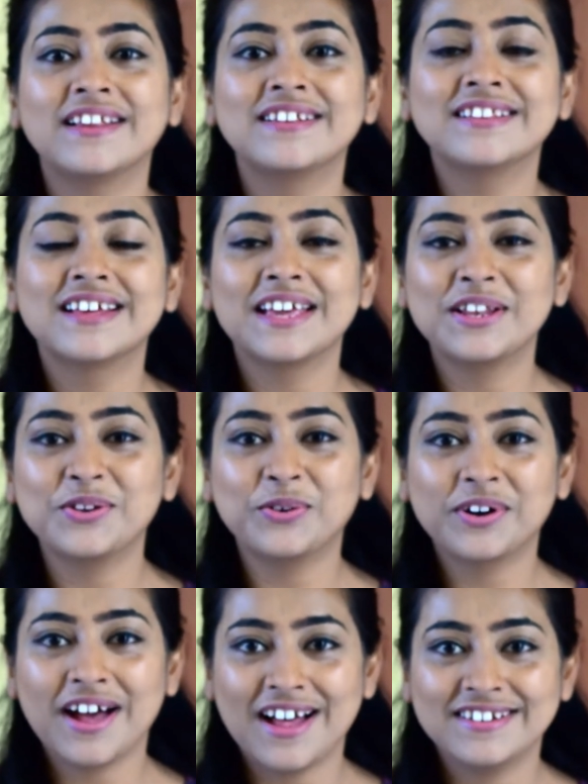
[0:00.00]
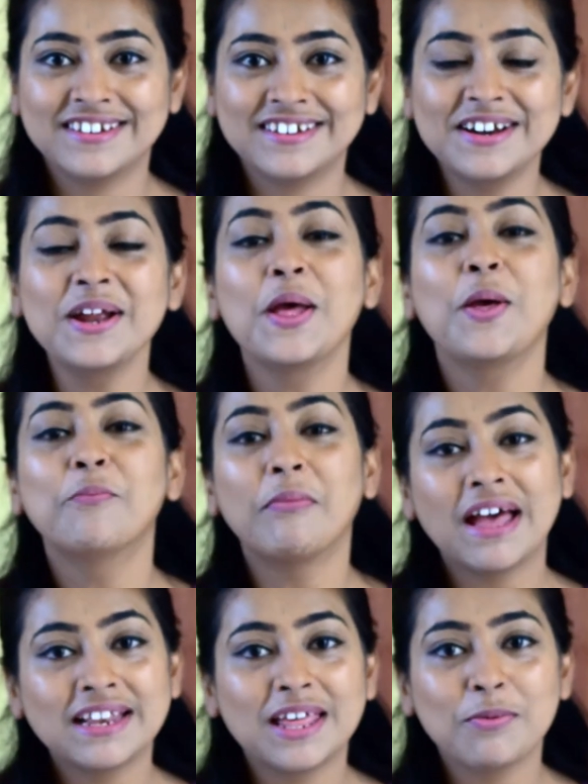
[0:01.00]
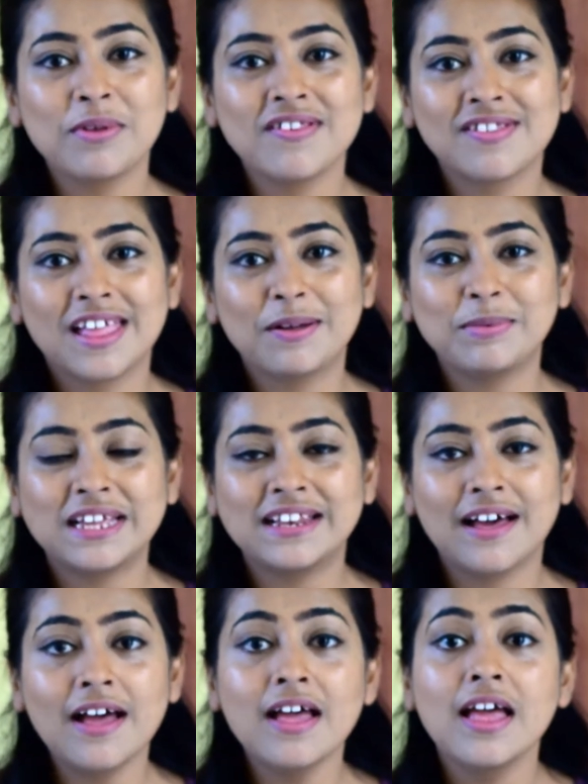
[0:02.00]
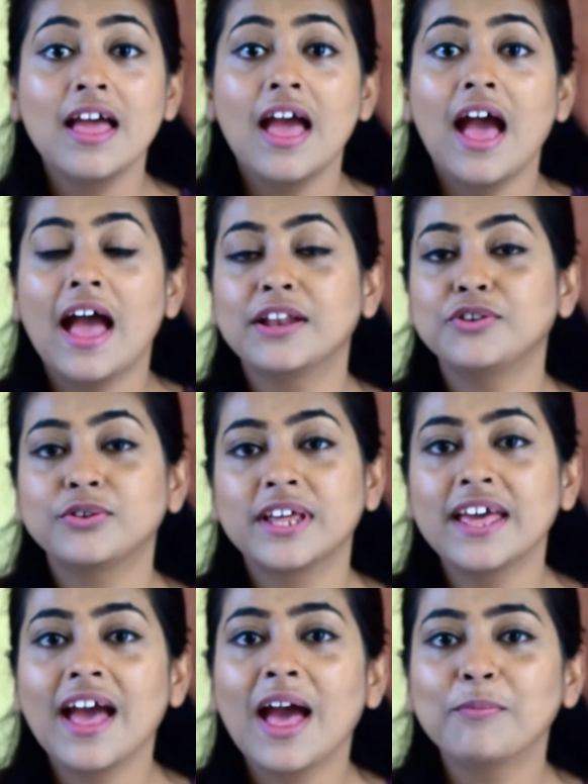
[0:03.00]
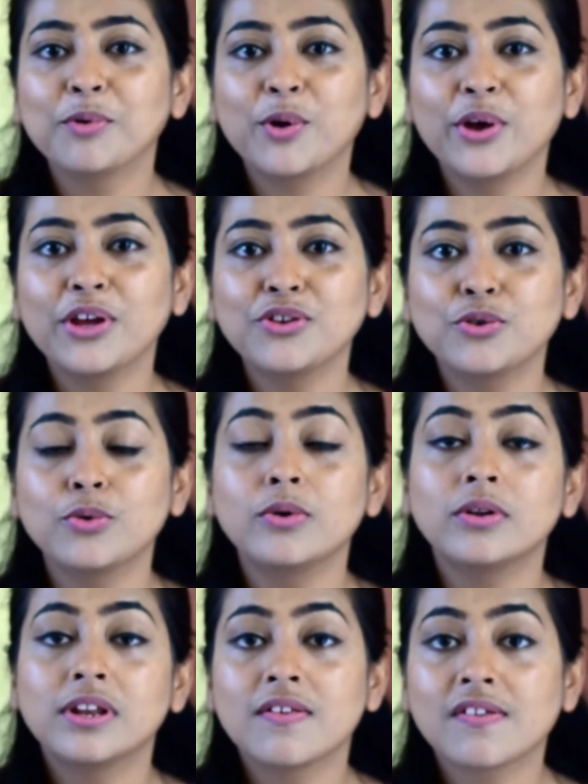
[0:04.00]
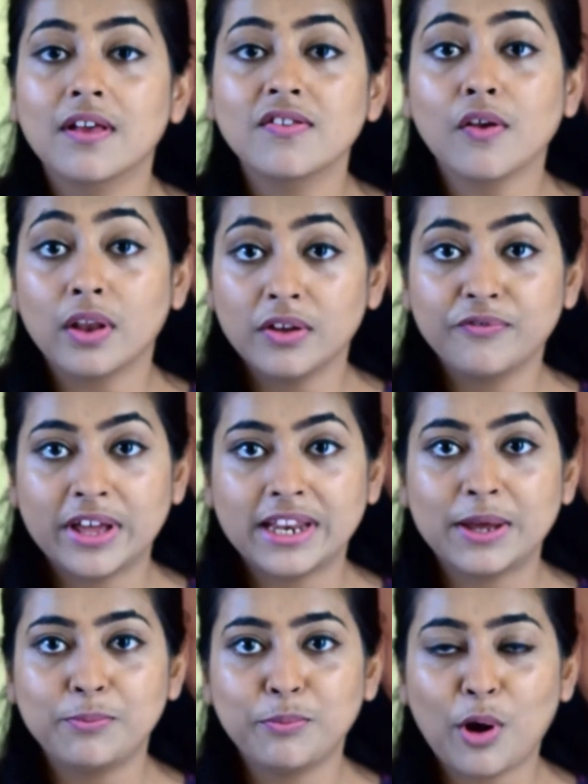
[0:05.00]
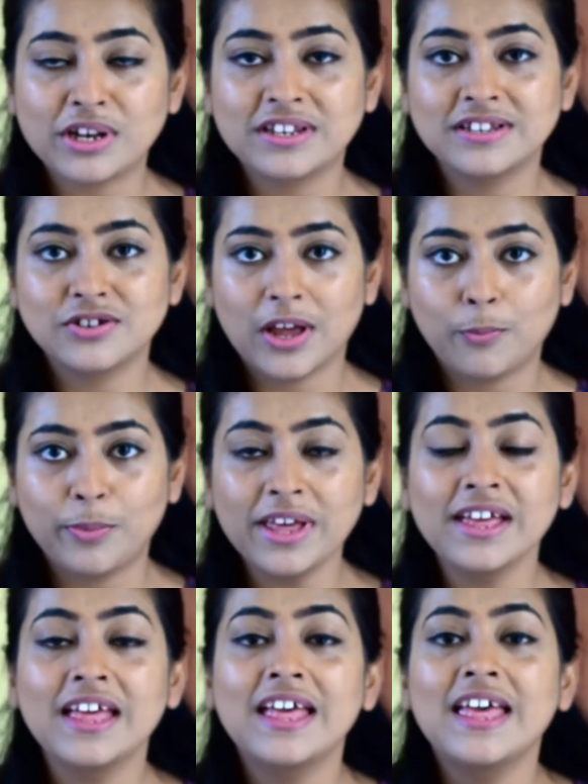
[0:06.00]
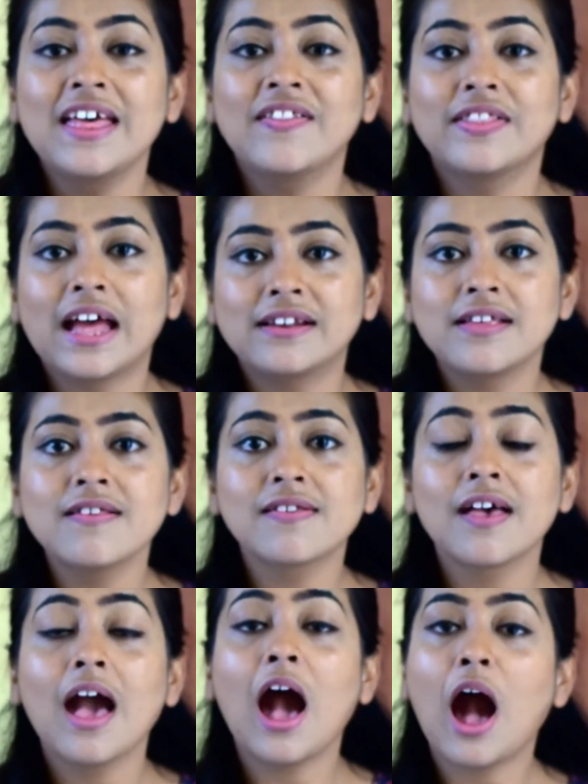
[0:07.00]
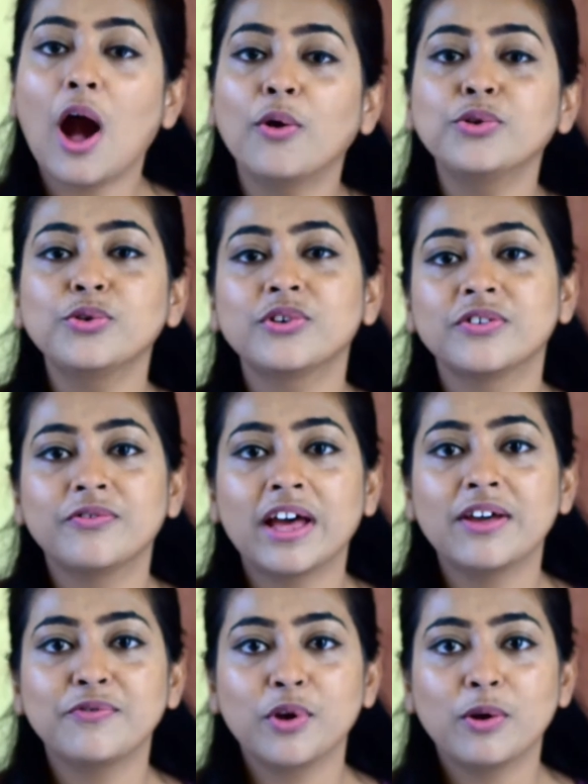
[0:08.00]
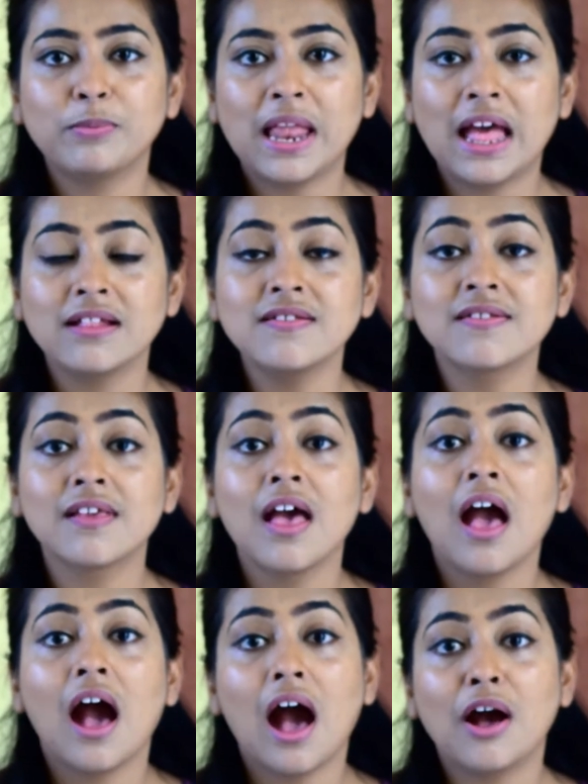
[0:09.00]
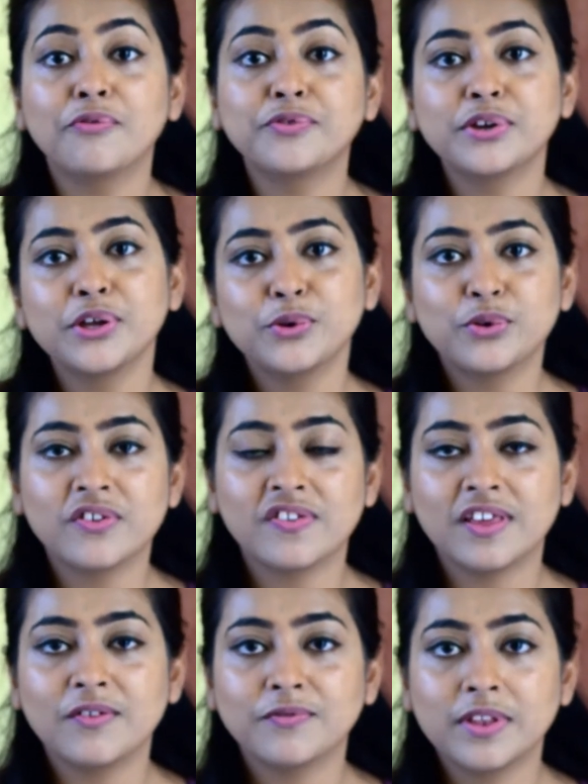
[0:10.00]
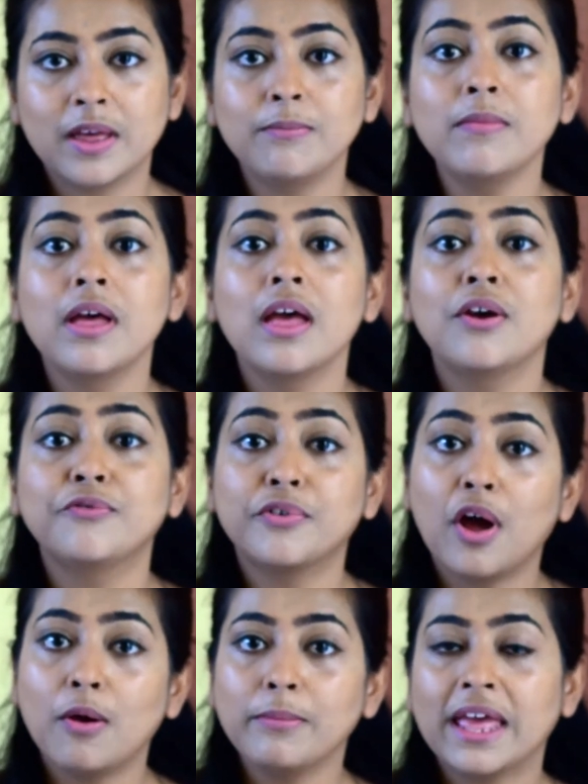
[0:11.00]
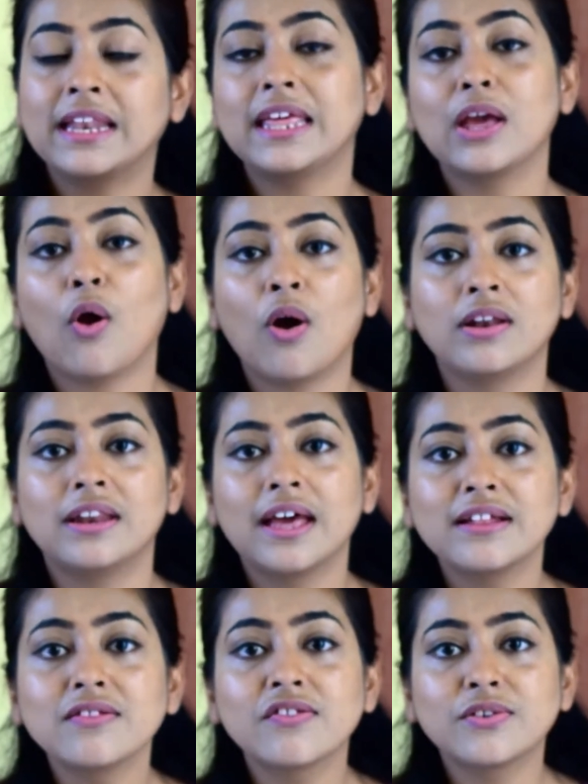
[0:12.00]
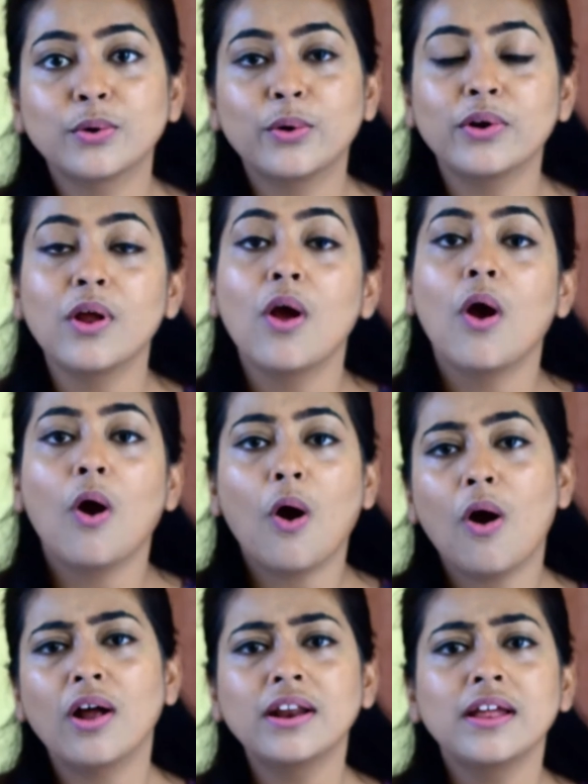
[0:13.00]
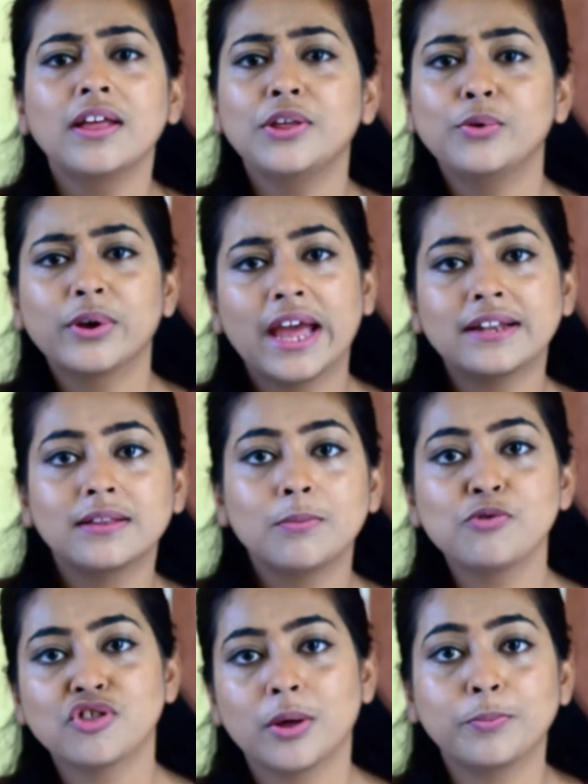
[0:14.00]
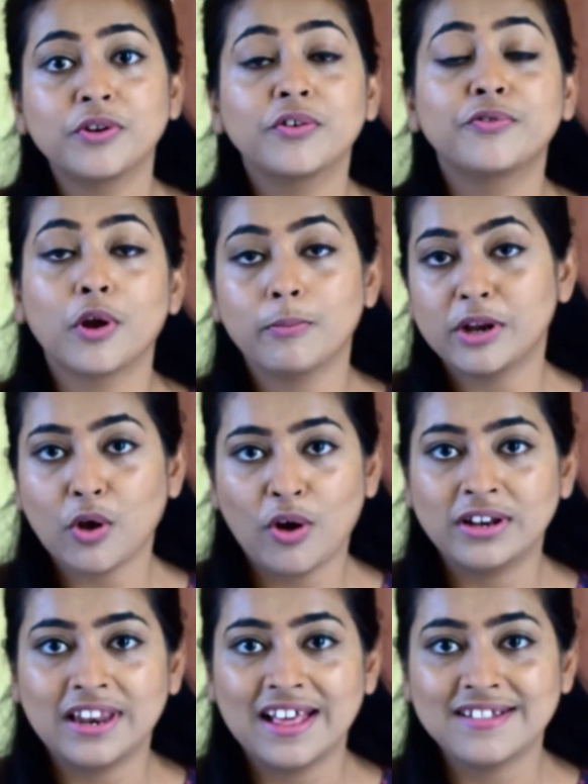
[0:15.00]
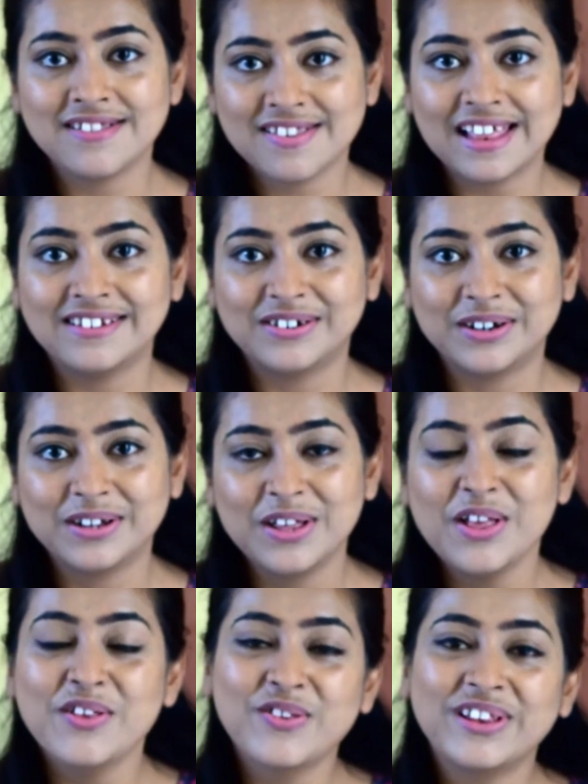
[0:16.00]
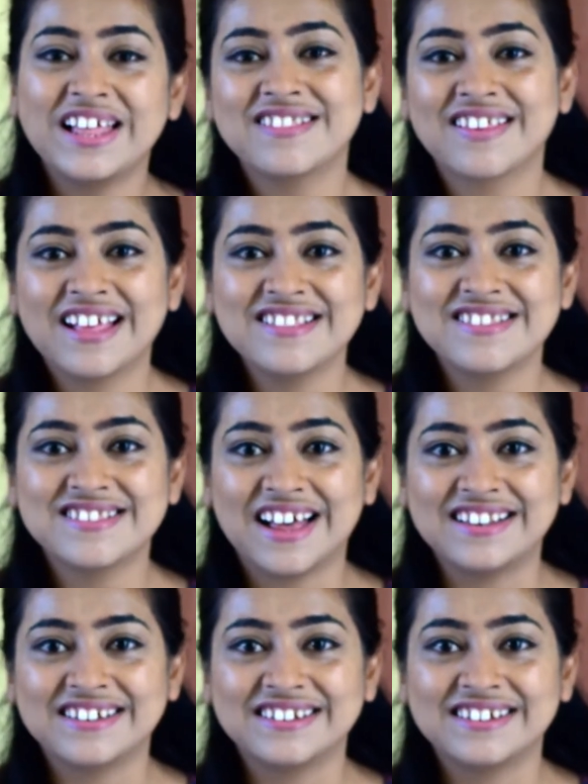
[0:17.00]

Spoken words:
the indoor gardener. My name is Devleena and today I am going to discuss on a very important topic, that is how to revive your plants after you receive them from any online store or you get them shipped from an online seller. So let's get started.